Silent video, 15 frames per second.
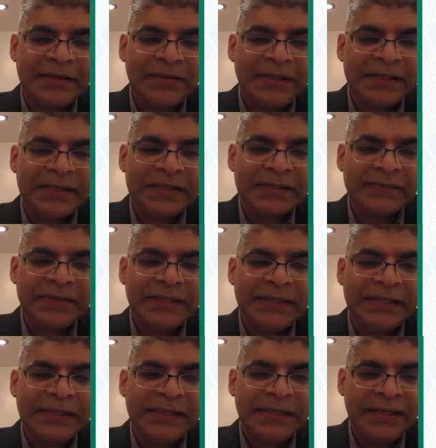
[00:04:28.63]
This is
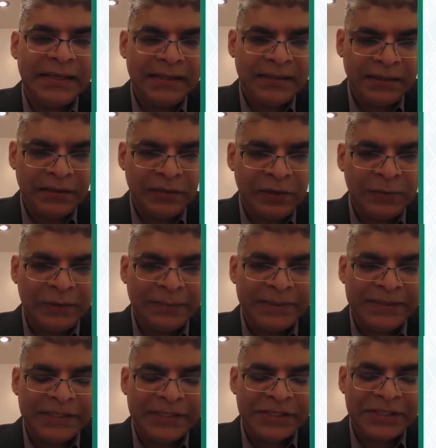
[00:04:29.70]
really the global
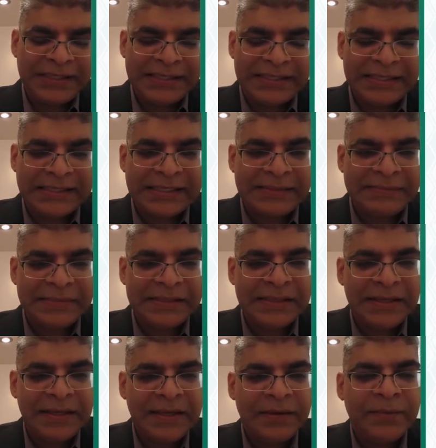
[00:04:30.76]
positioning systems
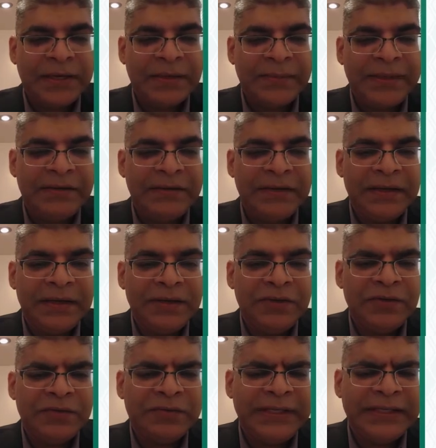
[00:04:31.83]
where we
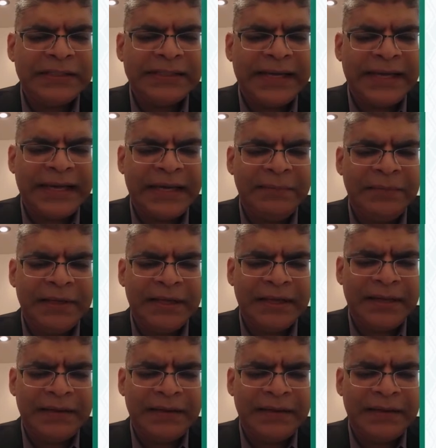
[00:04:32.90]
do real-time